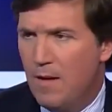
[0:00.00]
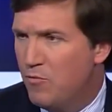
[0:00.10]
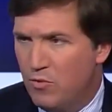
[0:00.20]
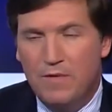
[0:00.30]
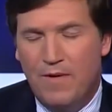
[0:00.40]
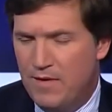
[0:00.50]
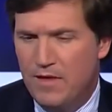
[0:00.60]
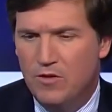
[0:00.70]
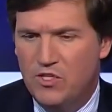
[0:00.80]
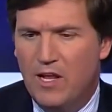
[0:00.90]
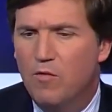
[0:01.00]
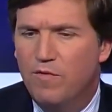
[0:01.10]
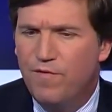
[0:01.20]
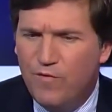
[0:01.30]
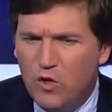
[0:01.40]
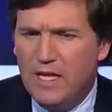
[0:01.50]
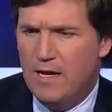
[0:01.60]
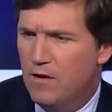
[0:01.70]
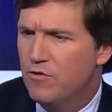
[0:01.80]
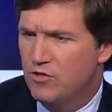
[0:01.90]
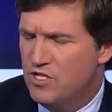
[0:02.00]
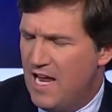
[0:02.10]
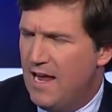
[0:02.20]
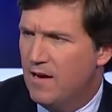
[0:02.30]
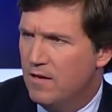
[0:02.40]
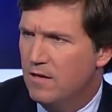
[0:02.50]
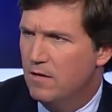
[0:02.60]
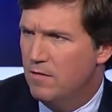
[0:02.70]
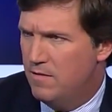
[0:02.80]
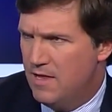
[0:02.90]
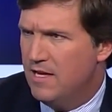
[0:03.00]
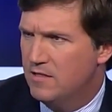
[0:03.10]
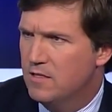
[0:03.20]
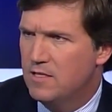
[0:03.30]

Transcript: believe everything you say. I don't fully understand this, the